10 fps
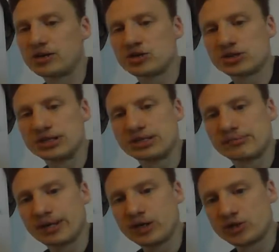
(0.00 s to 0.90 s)
you just need to
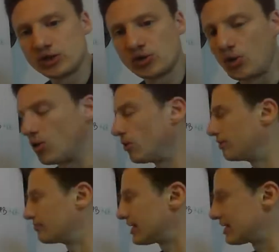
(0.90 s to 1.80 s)
make
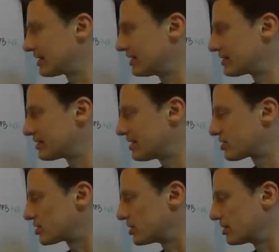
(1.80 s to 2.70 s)
sure that the
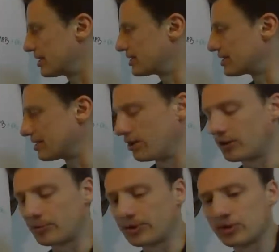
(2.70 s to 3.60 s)
intersection is in
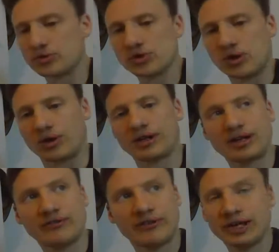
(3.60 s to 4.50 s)
line with Q sol.
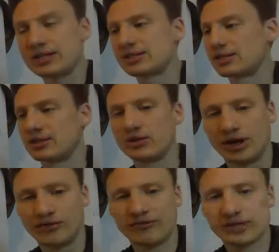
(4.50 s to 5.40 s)
If it is, you
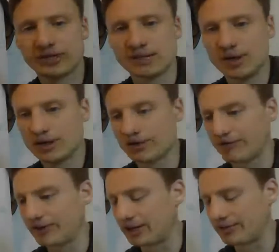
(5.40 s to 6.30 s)
have fixed the market
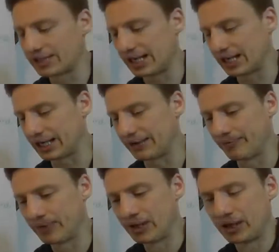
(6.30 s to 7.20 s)
failure exactly.
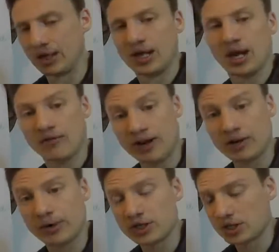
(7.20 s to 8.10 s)

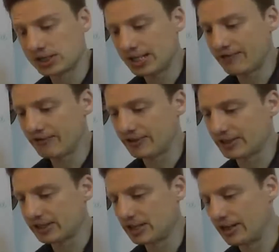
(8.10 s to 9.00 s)
Evaluations then for
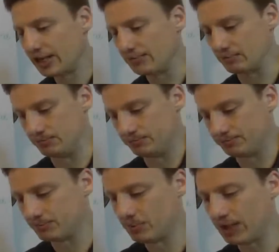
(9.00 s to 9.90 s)
things like
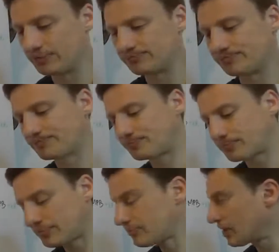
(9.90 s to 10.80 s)
that, well,
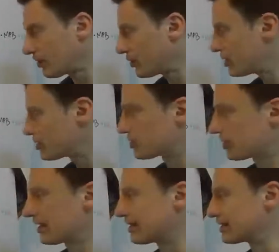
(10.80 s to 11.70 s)
you need to try
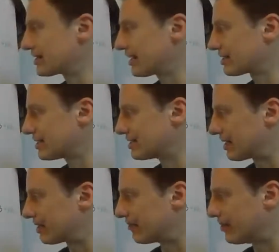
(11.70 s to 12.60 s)
and get the tax
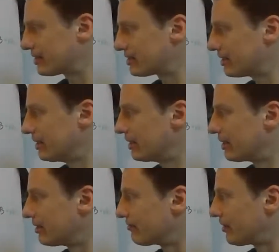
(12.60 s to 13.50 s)
exactly right.
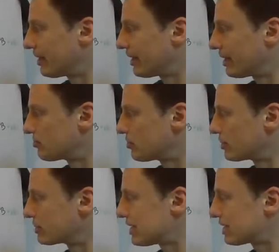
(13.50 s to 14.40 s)
If I had put
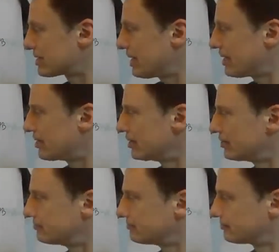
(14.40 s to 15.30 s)
a tax here,